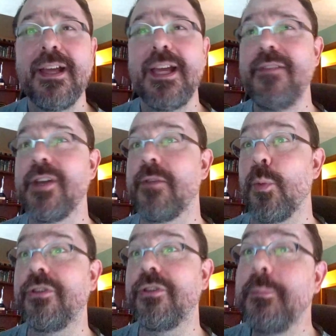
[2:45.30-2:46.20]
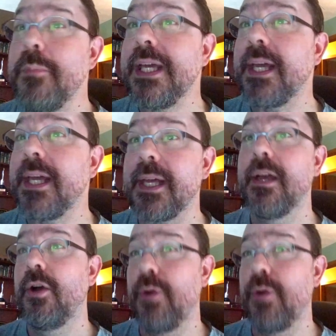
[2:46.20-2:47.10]
even if it was me
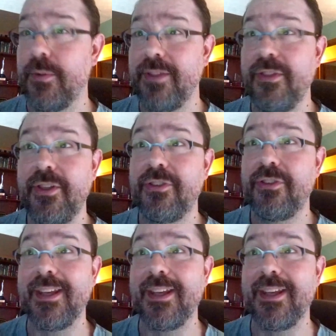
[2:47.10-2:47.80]
who had written this